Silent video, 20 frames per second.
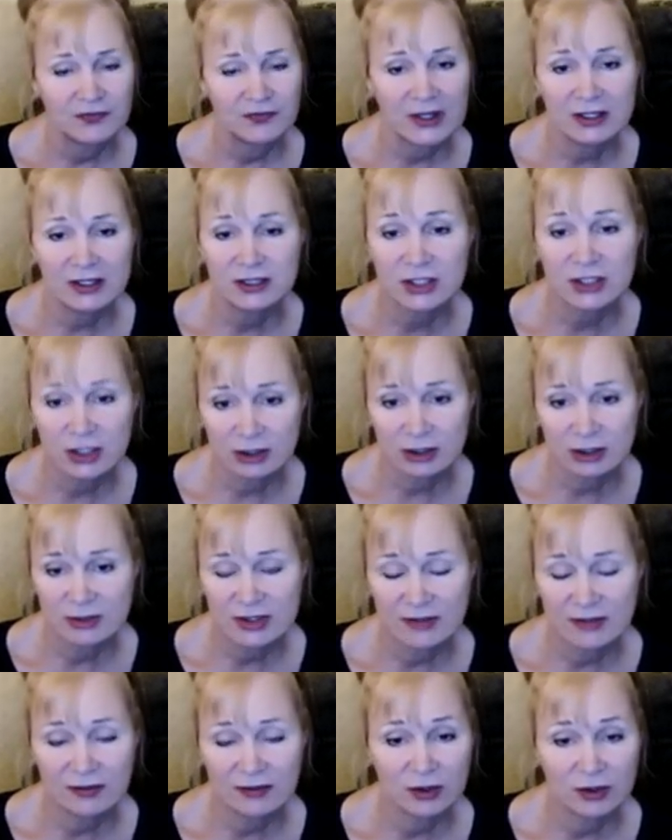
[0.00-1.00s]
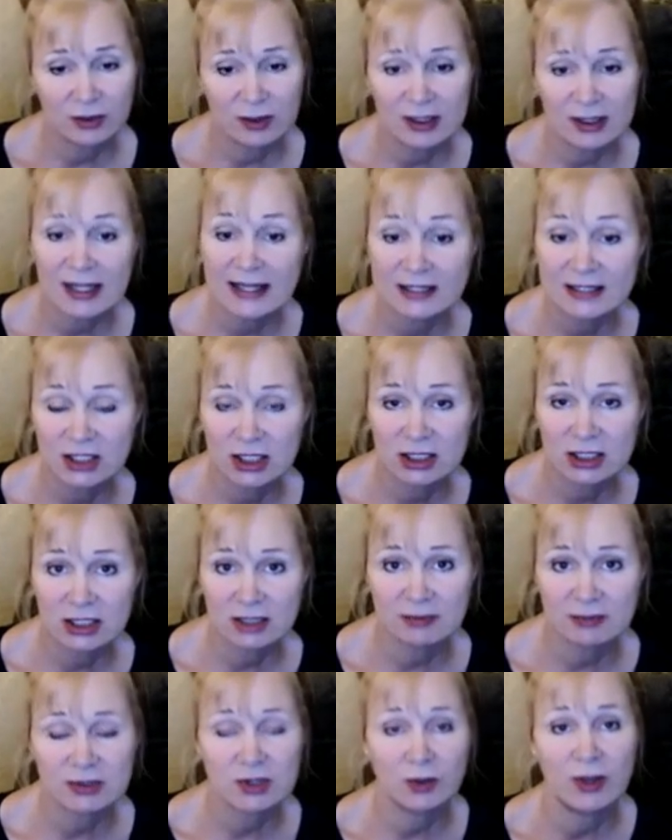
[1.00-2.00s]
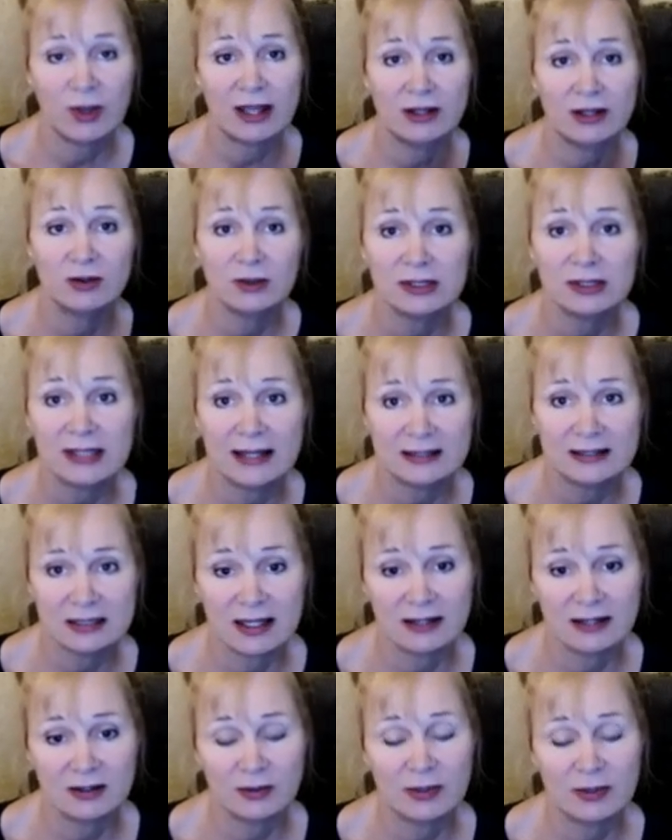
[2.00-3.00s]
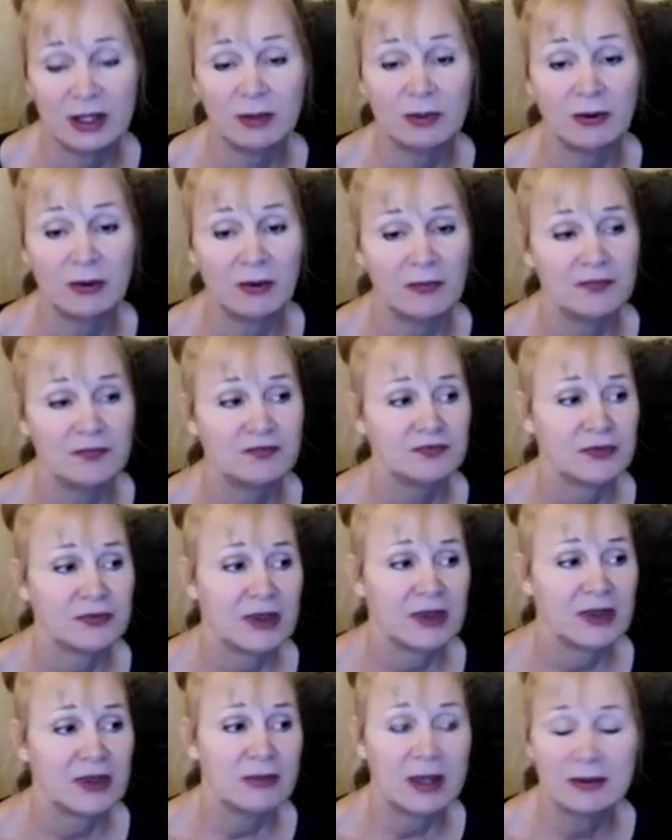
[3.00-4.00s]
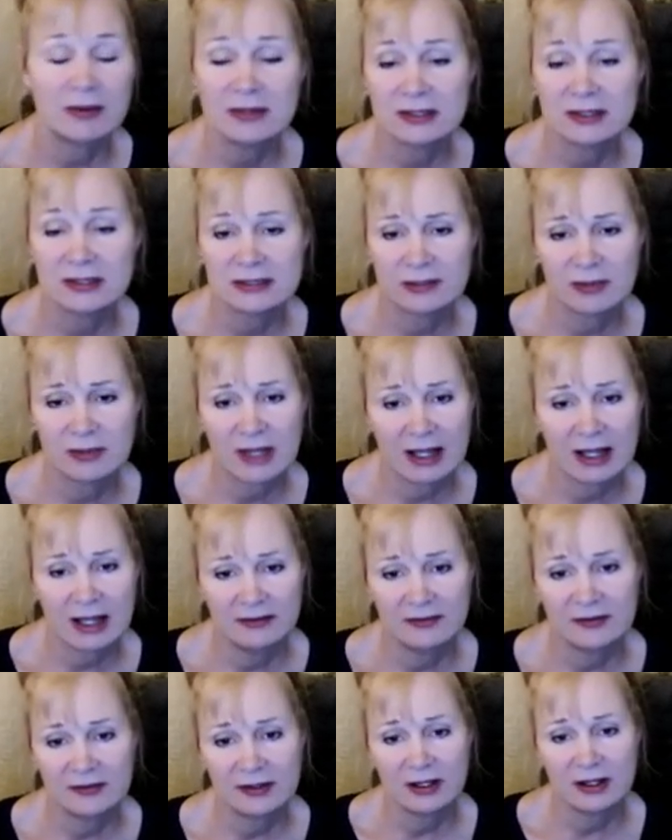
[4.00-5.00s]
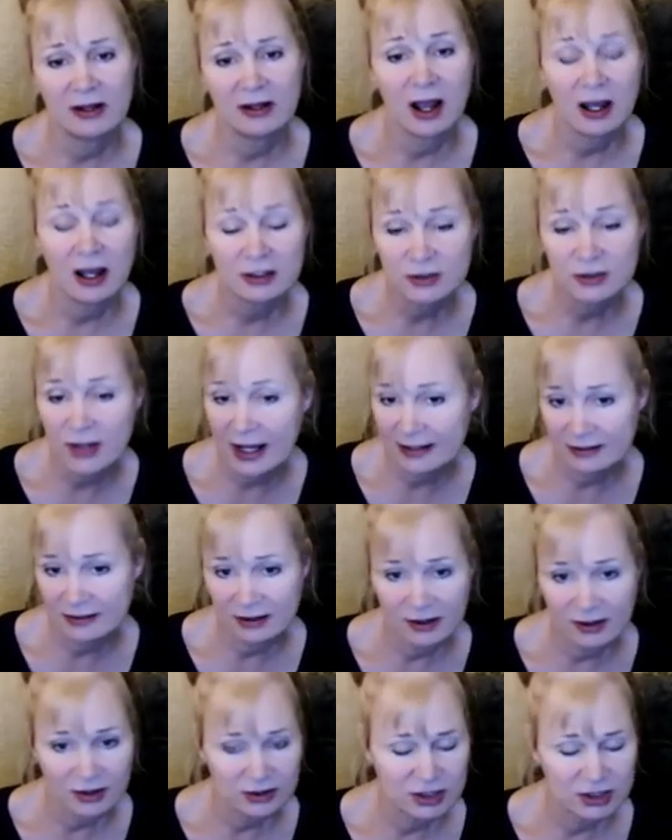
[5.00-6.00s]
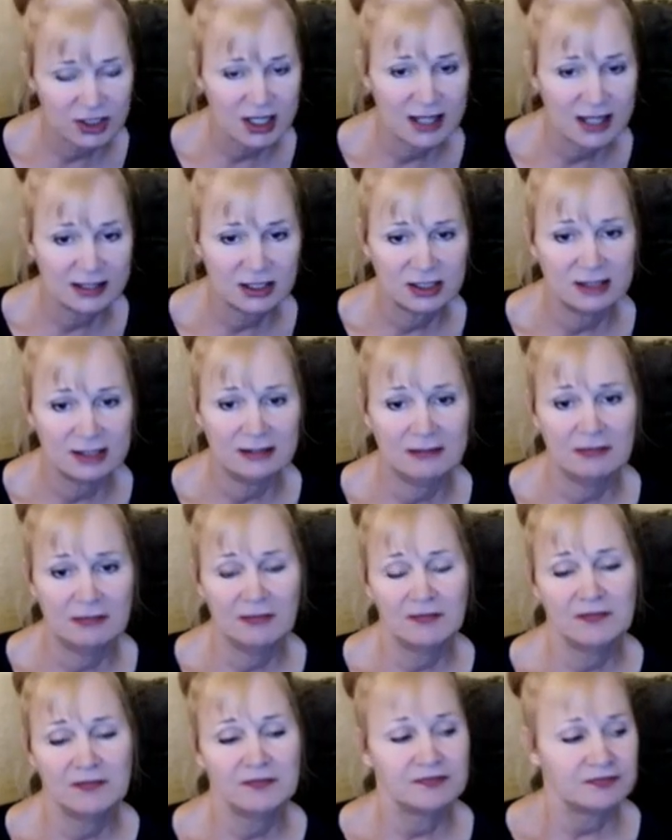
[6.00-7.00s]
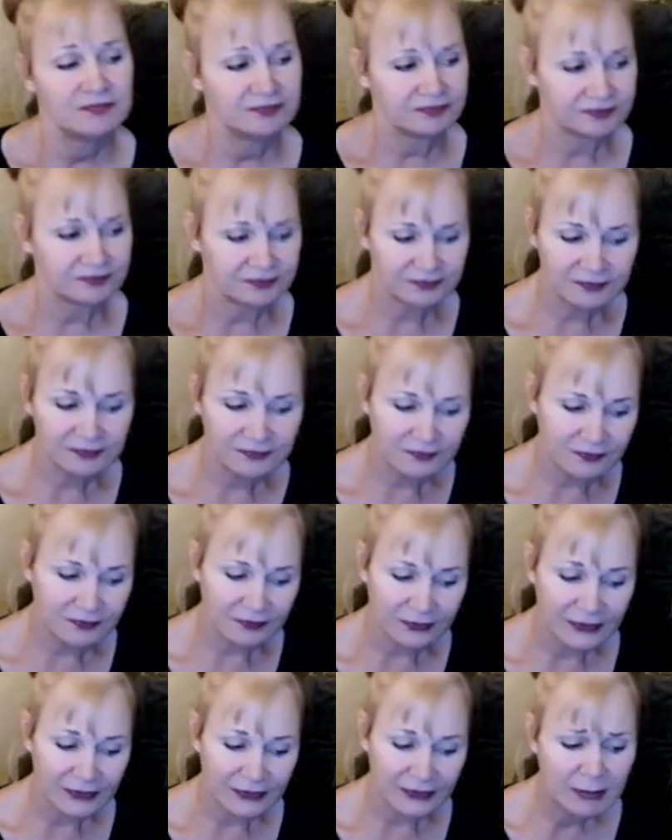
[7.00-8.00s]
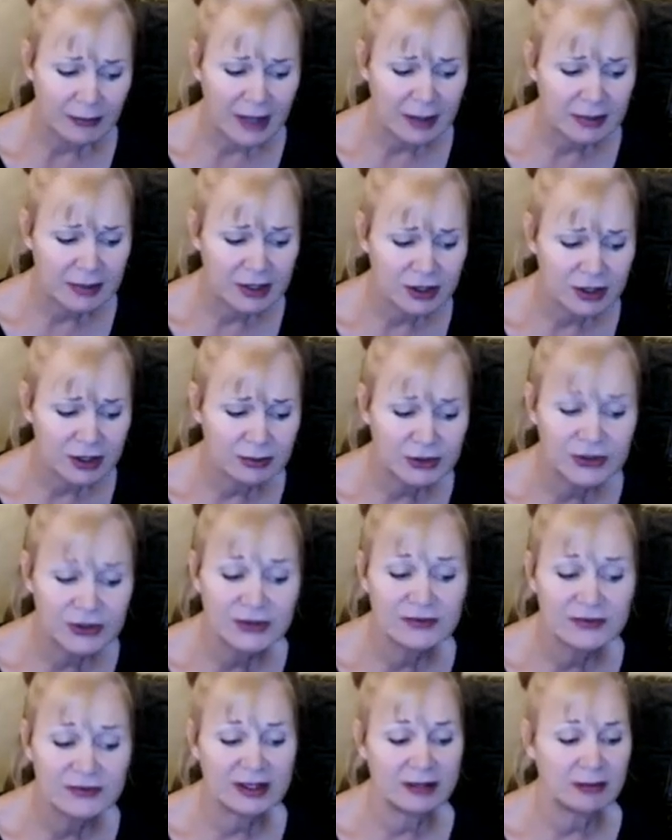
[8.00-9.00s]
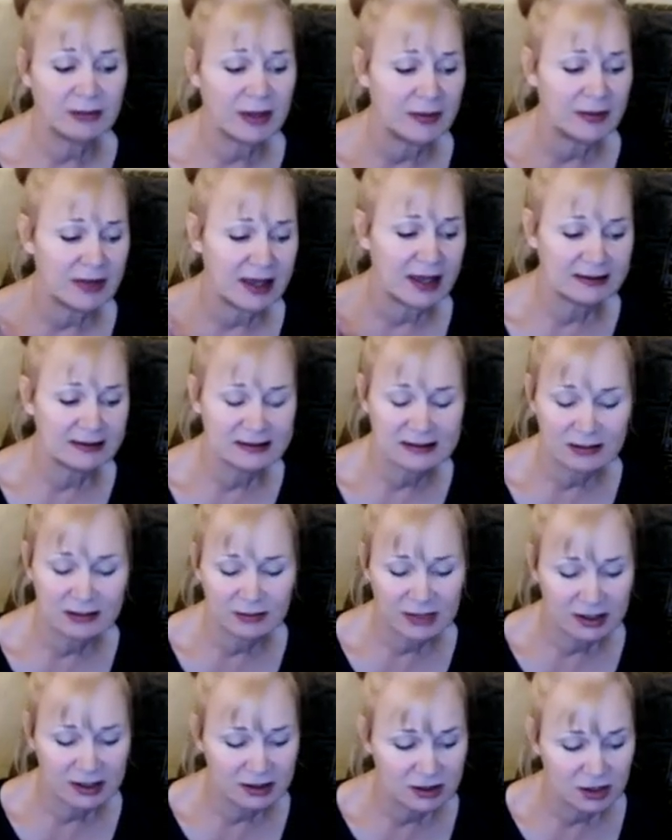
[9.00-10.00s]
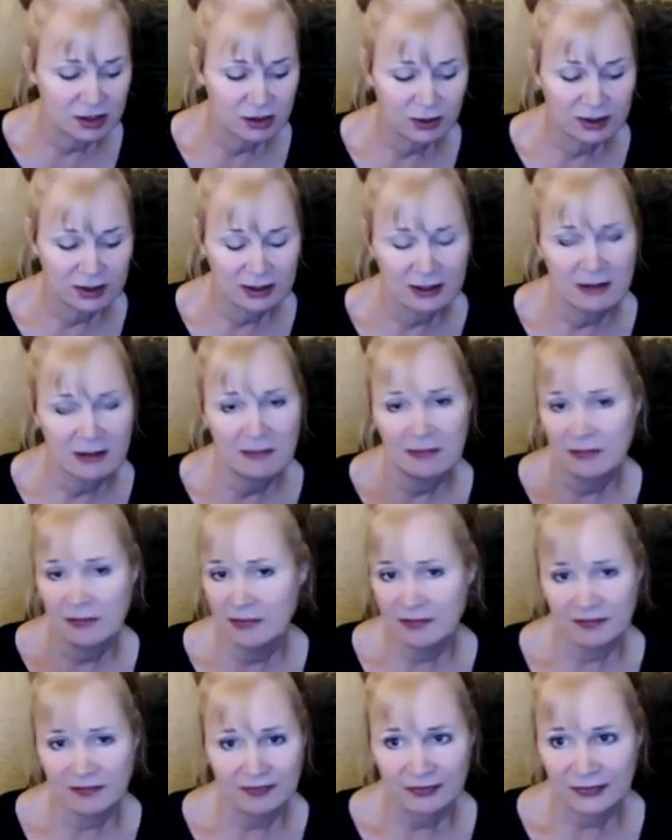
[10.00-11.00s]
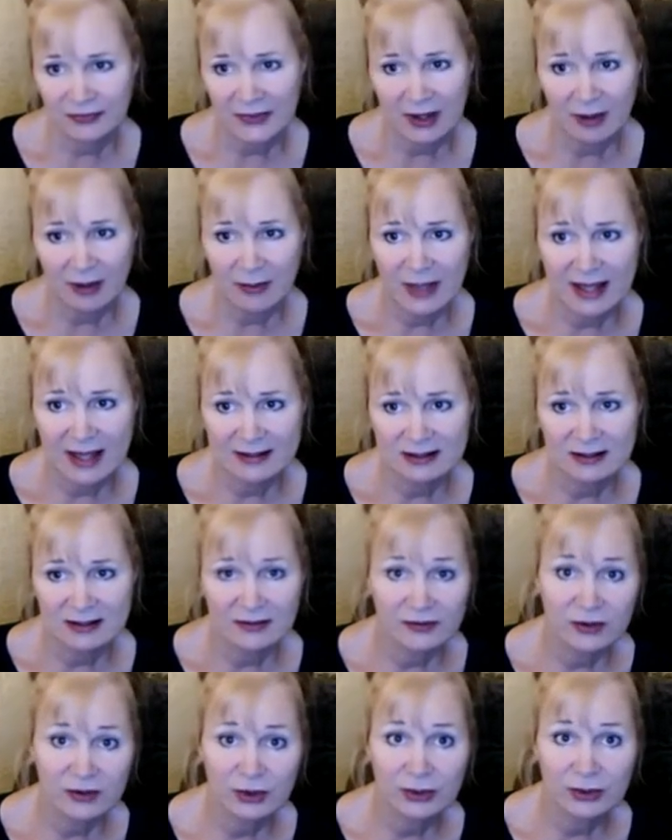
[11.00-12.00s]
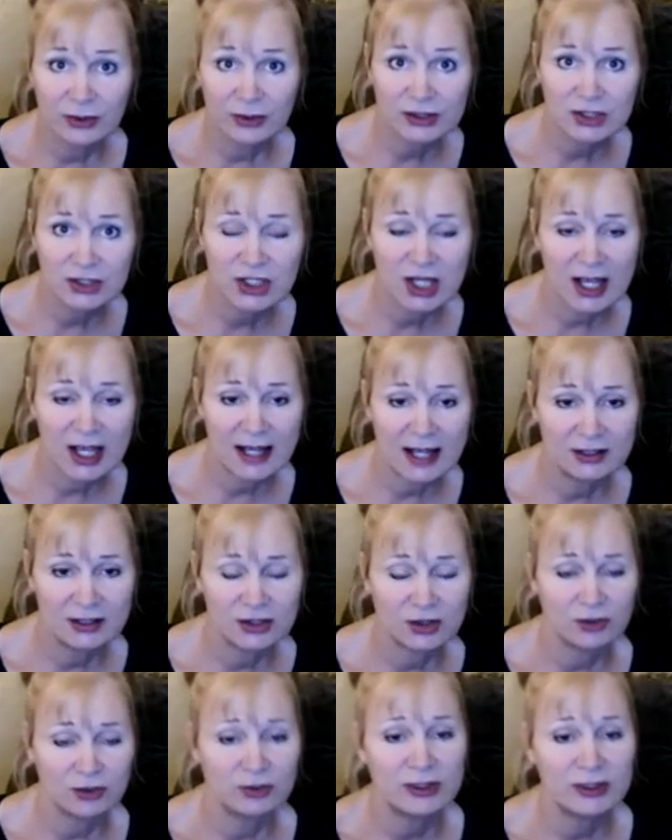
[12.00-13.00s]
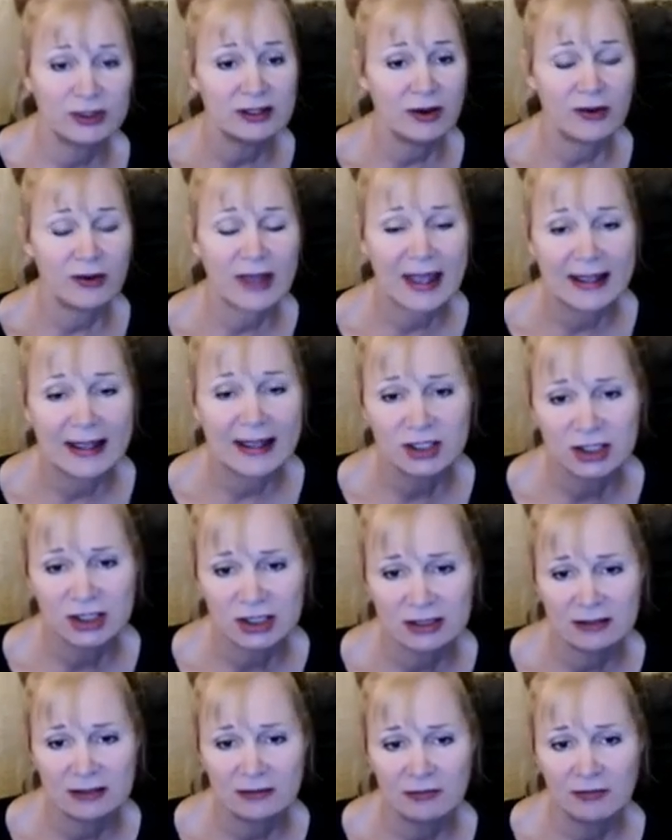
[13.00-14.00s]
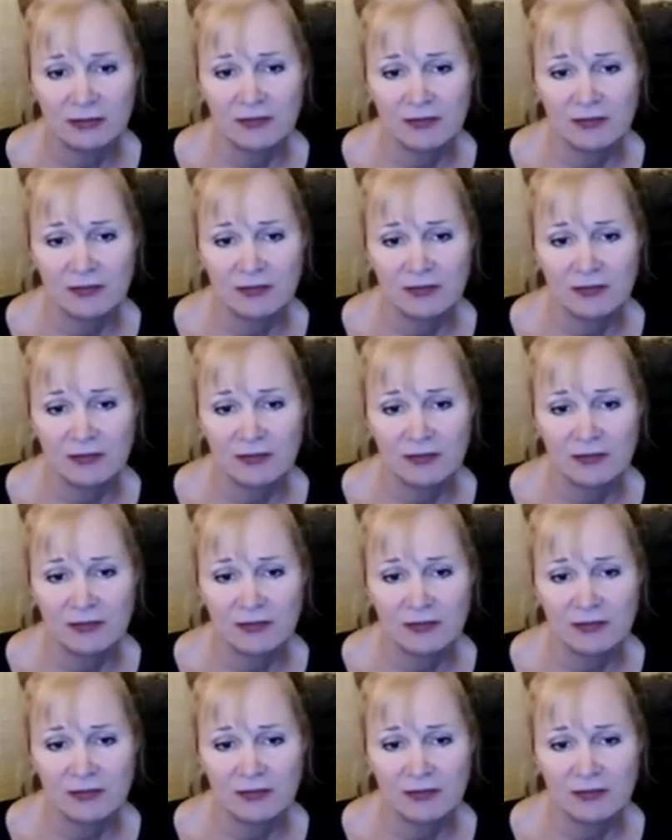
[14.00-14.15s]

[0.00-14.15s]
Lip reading: in terms of your relationships, the way you relate to other people. Maybe there's some kind of contract negotiation. Maybe you're moving. Maybe it has something to do with a massive career change or relocation,